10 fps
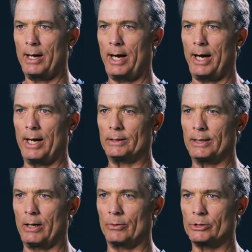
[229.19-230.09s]
And
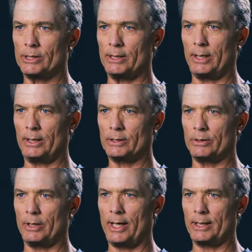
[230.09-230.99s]
today we're sitting,
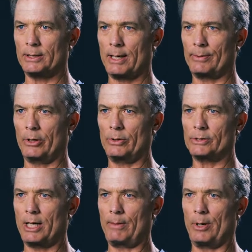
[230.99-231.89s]
so the head top
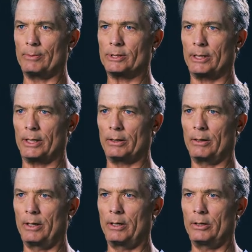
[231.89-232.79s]
goes up. I'm sitting
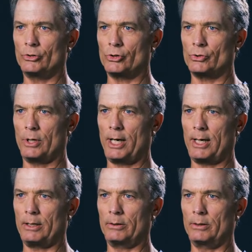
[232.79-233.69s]

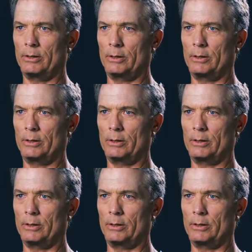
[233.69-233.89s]
straight.